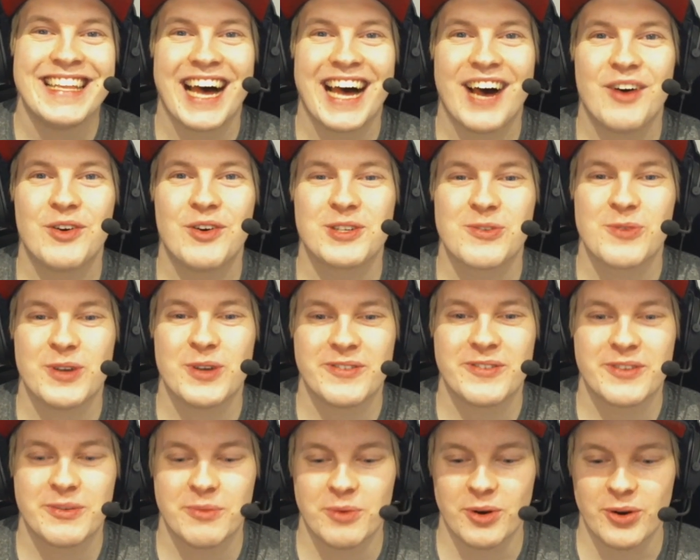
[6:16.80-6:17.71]
that was one of
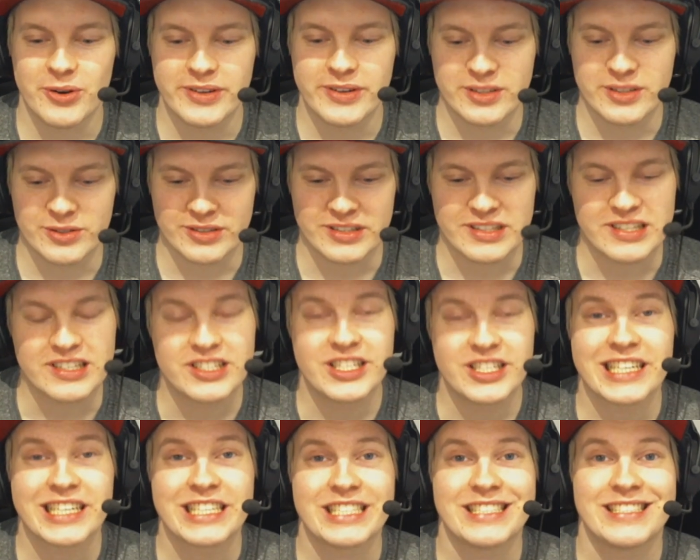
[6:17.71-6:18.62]
the more interesting
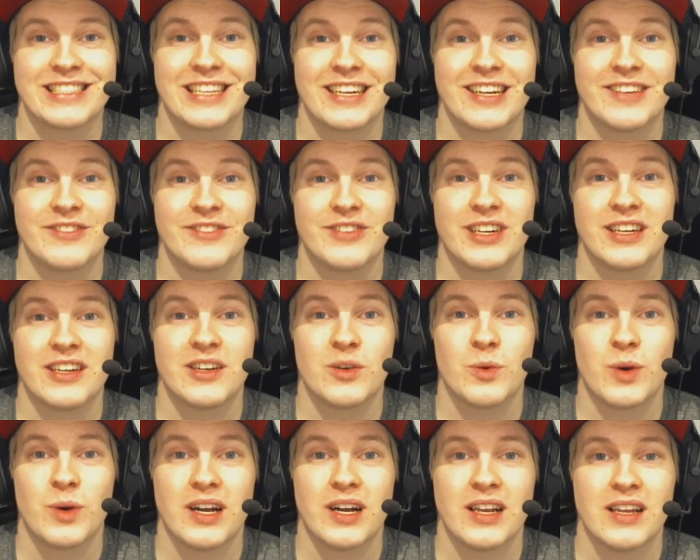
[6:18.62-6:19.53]
challenges that I've done in a
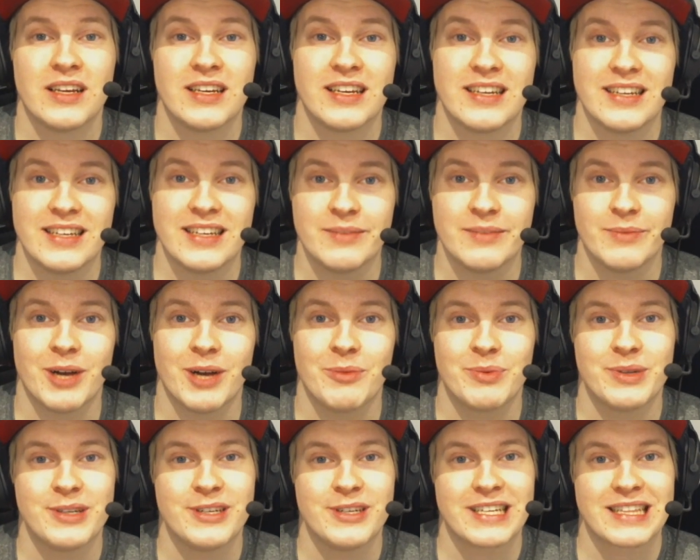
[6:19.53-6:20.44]
while, in my
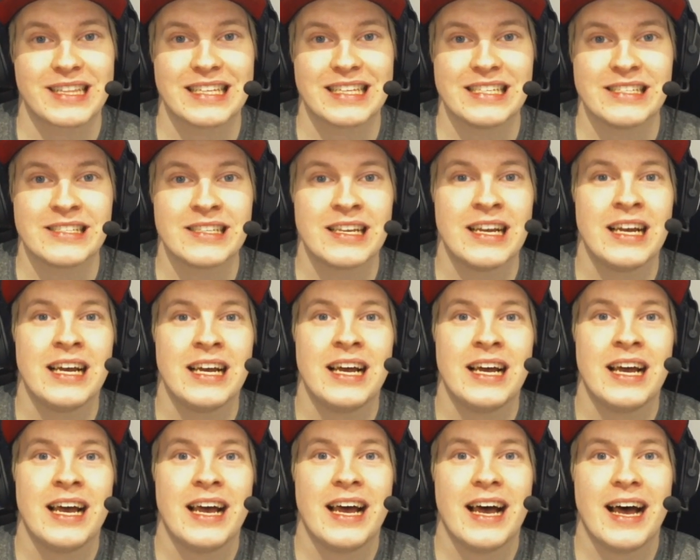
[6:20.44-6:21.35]
opinion at least.
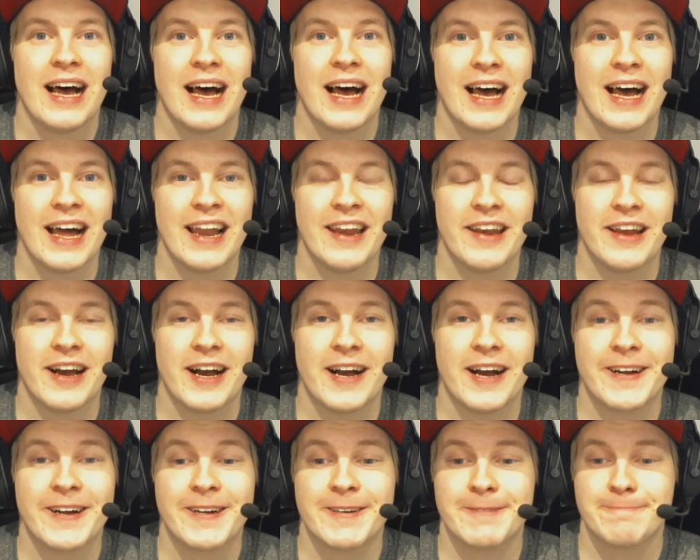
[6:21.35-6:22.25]
And
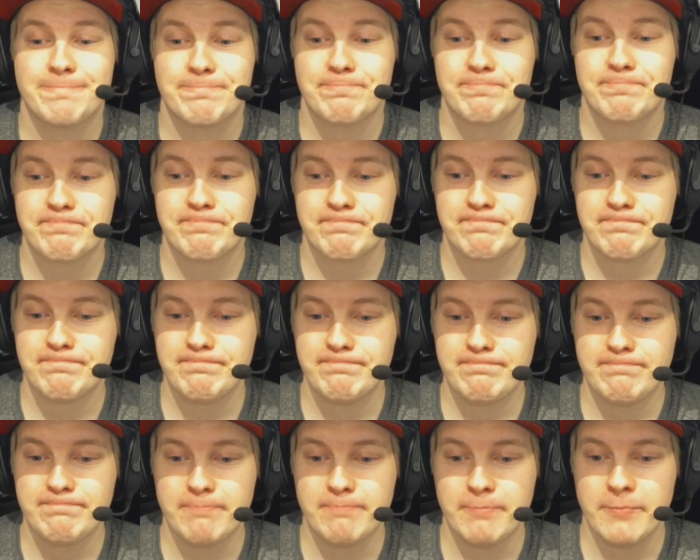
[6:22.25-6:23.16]
uh,
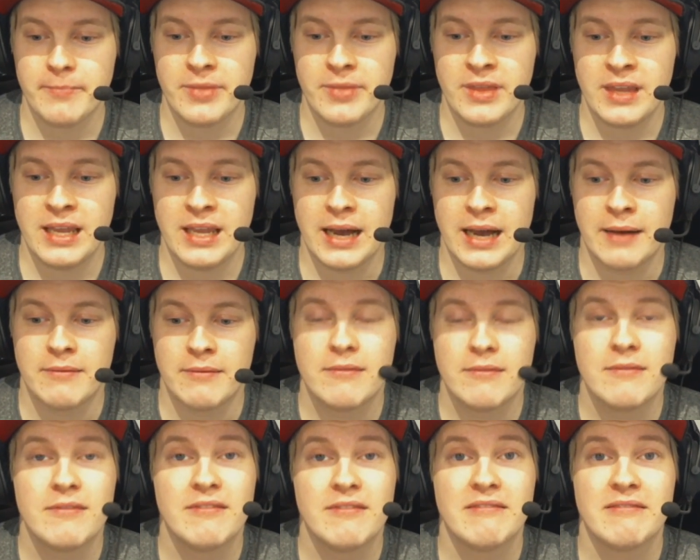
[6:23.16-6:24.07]
yeah,
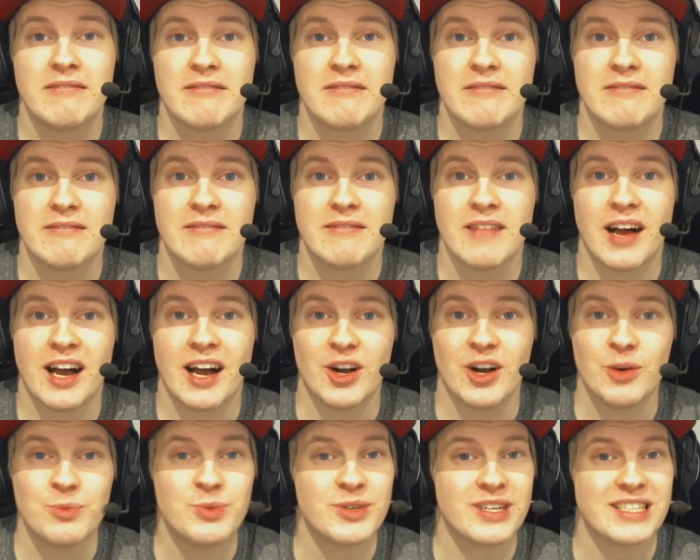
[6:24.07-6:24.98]
I
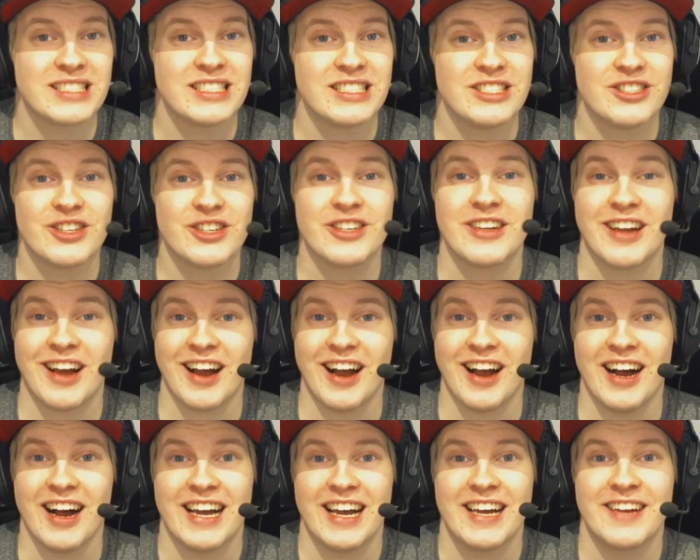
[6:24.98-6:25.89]
hope you guys enjoyed.
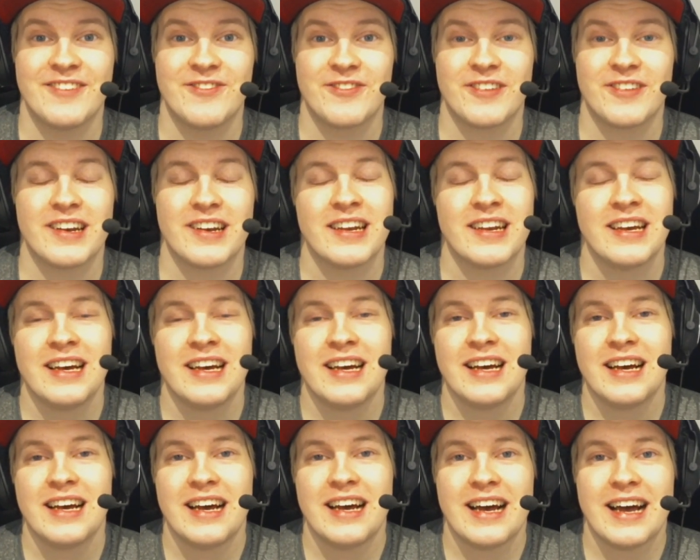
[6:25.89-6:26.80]
I had fun
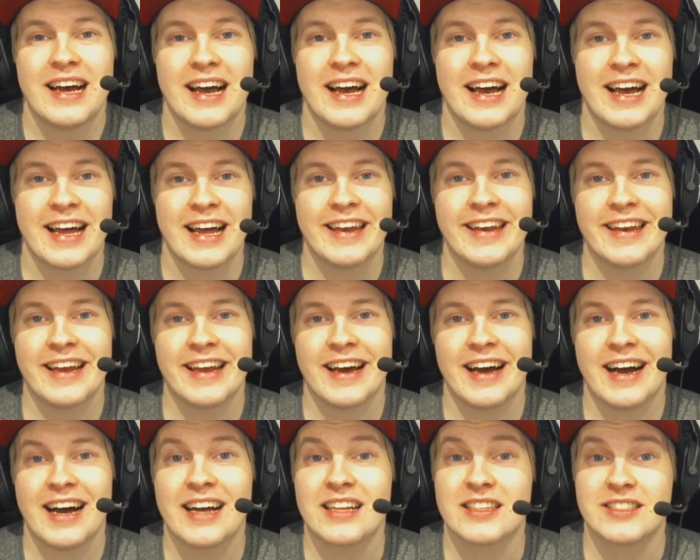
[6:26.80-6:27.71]
and
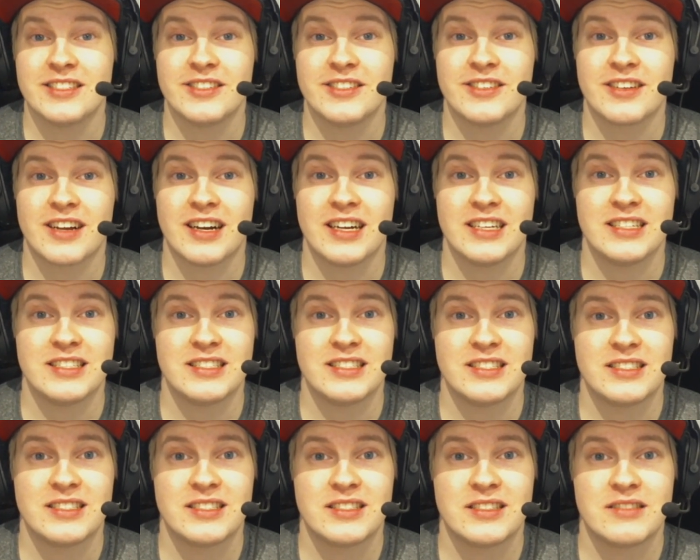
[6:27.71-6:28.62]
uh, I'll see you
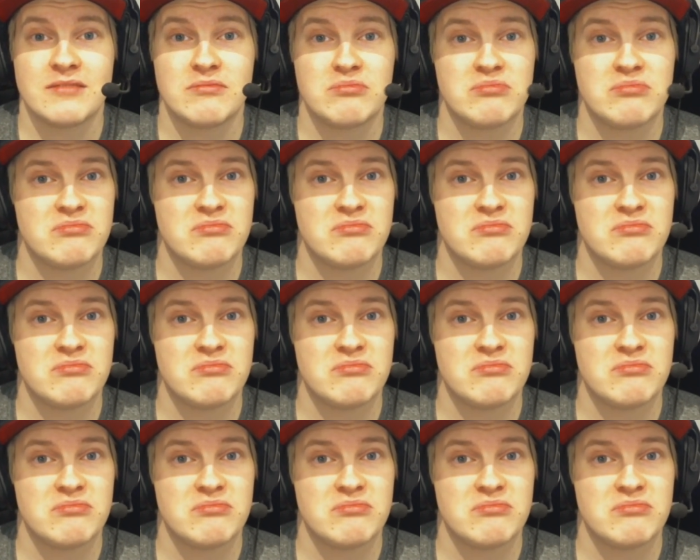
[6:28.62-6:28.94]
guys